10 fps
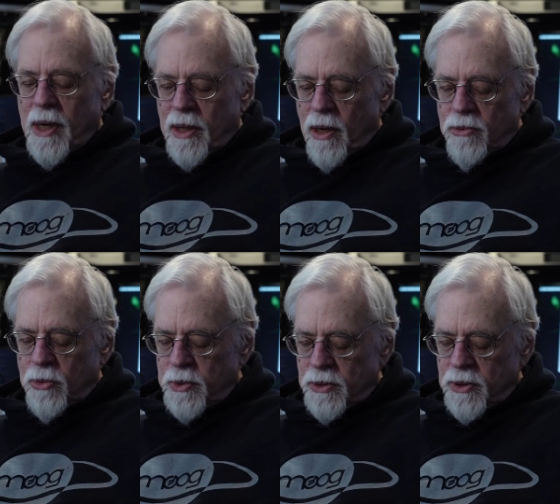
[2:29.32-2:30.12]

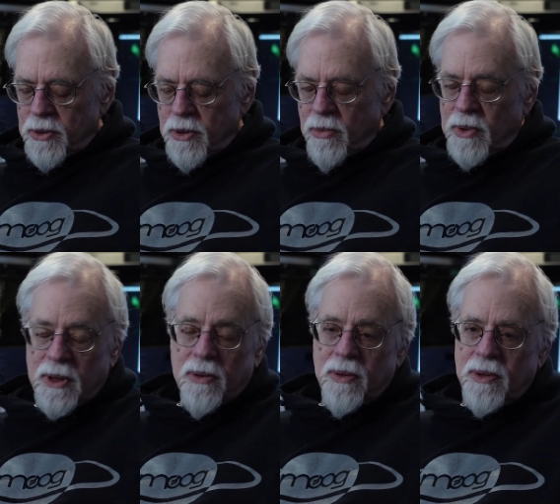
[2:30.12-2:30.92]
contribution to the
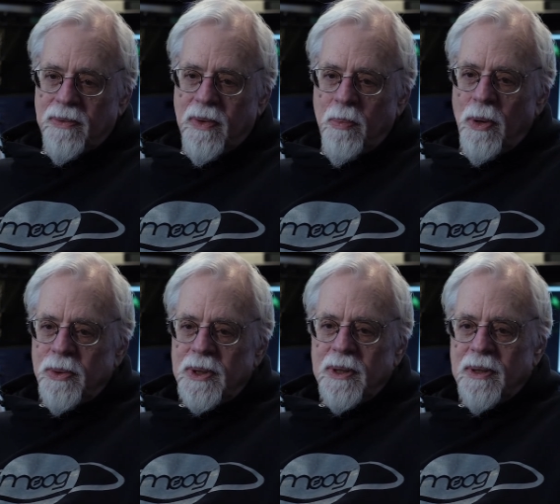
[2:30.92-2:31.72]
research of the Moog
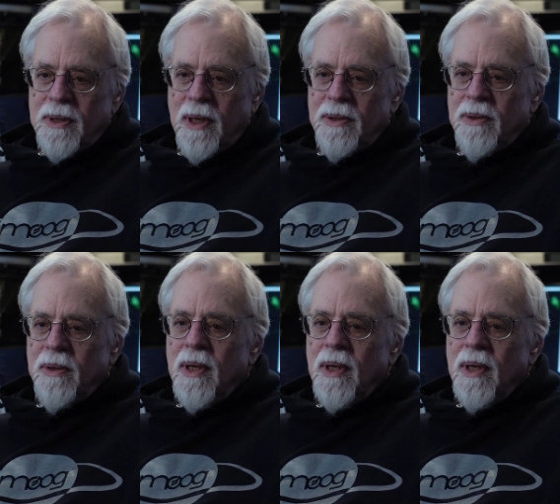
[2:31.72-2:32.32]
synthesizer.